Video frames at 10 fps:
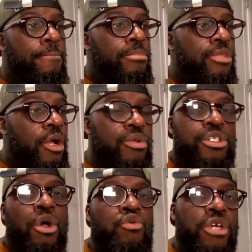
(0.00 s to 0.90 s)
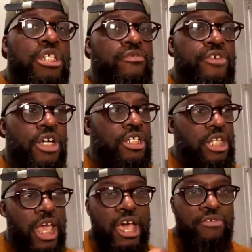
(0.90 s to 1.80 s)
there was no reason for us
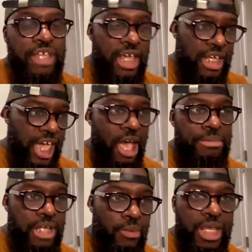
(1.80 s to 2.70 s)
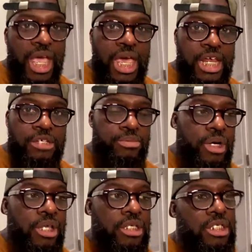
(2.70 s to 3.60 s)
to have that gap that we had as
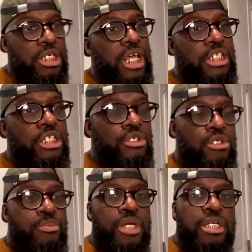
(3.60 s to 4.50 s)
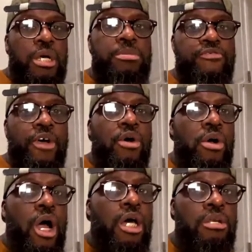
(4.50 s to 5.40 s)
brothers. And I just picked up the phone,
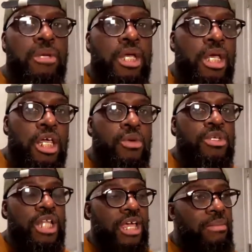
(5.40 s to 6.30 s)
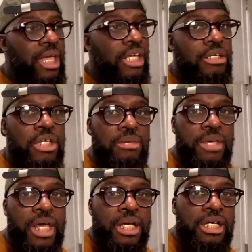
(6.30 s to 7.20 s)
called him. He was like, man, you hit me
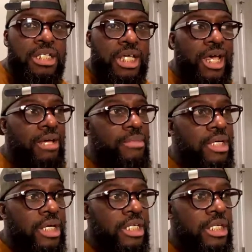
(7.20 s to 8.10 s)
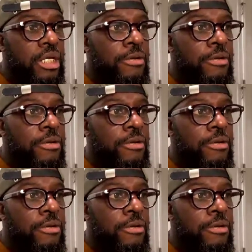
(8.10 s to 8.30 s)
at a good time because